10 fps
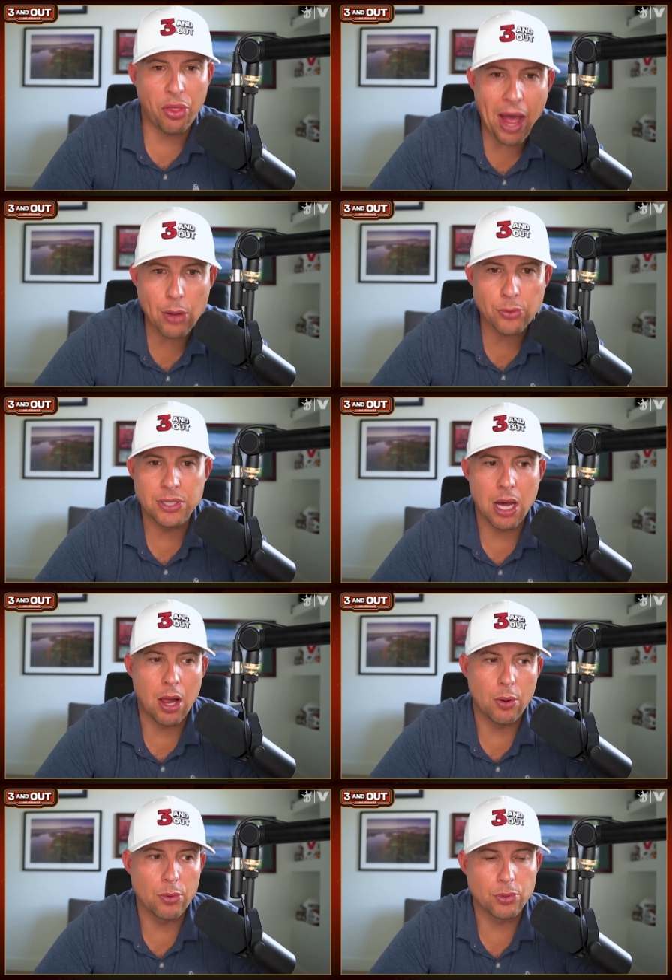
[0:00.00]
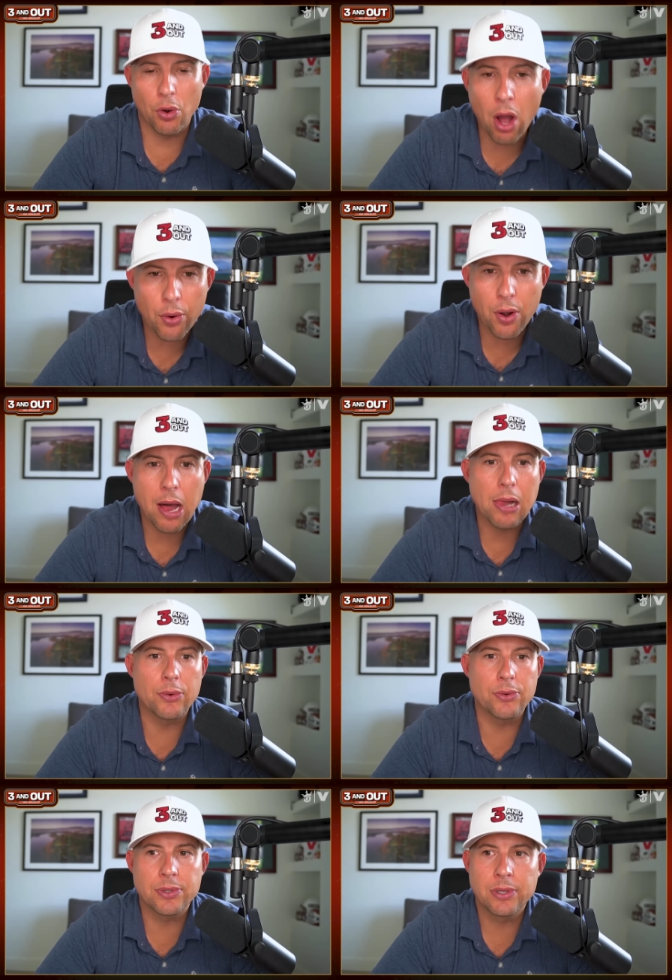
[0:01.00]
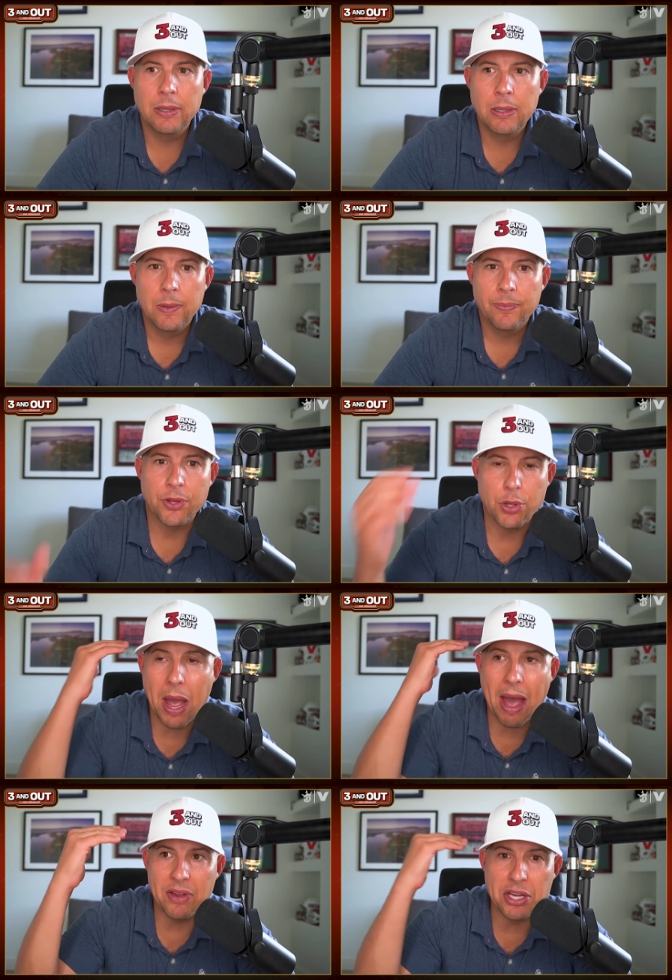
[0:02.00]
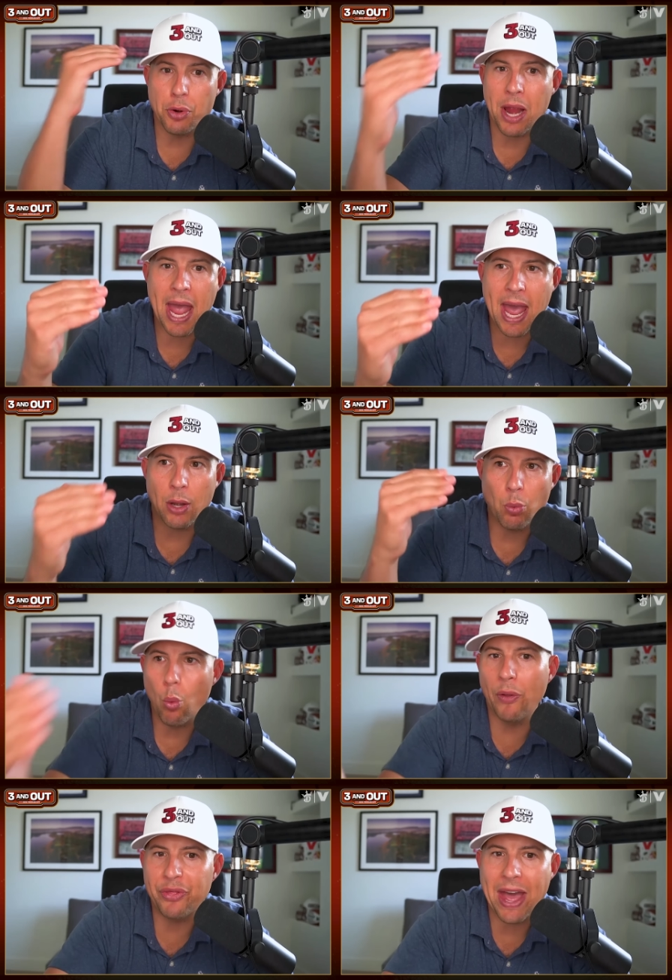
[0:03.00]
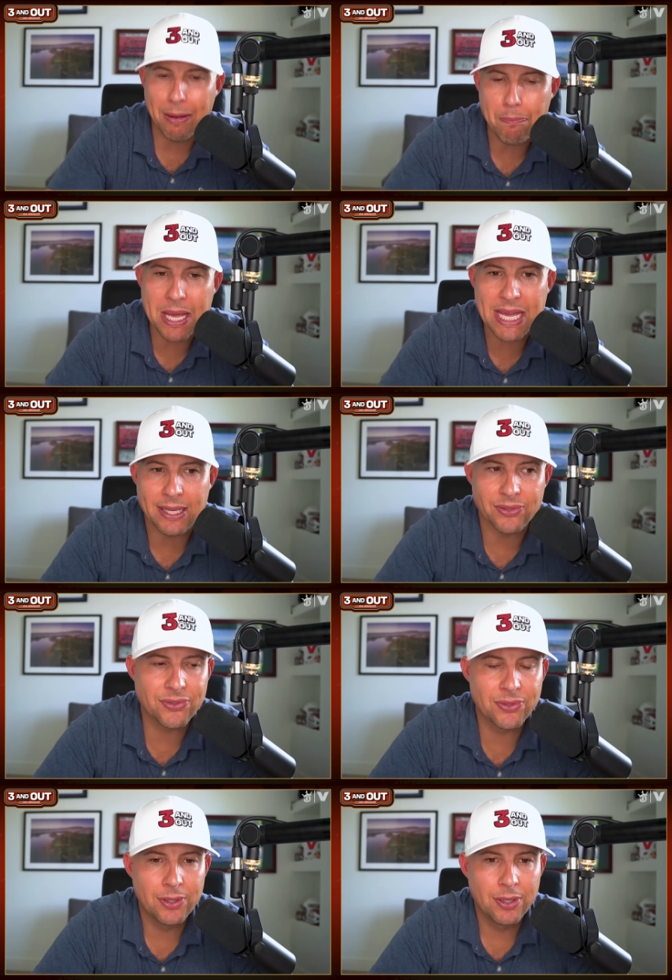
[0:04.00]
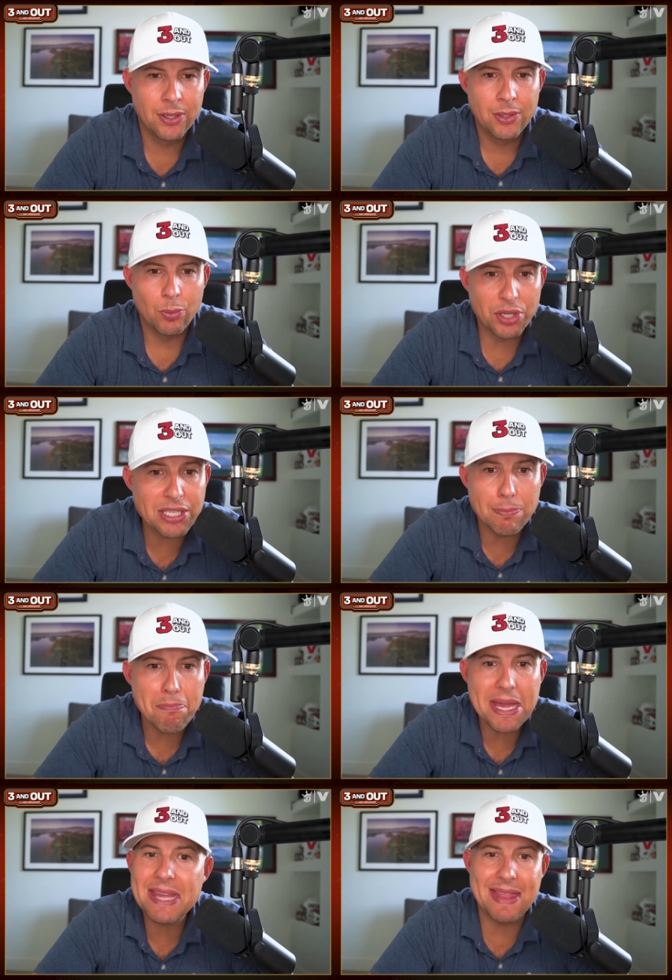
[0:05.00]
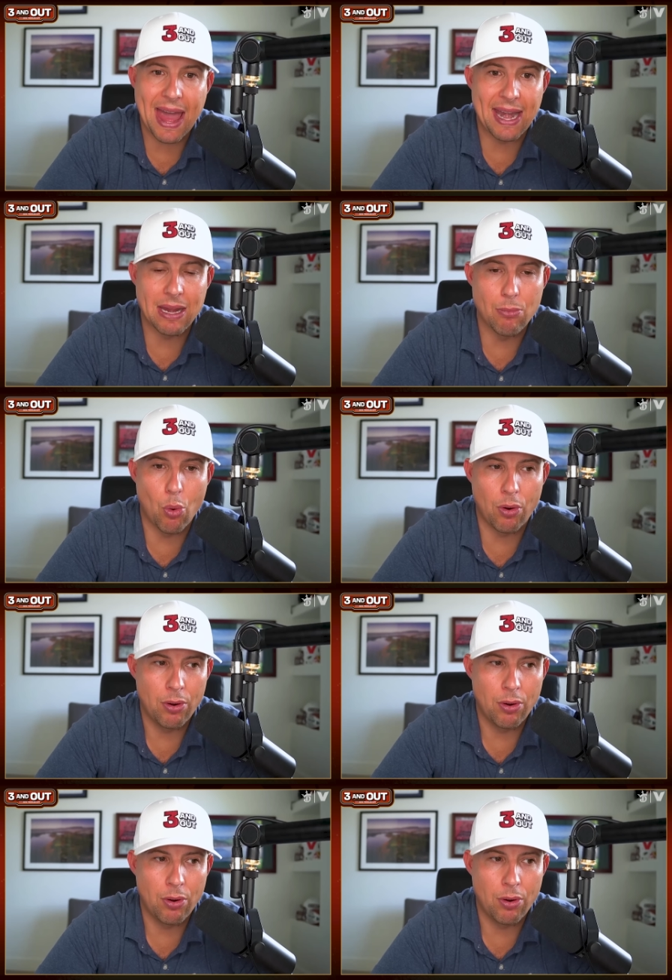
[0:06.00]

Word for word: $1,000 or $100. You have it in your head what that means. Well, it doesn't mean that anymore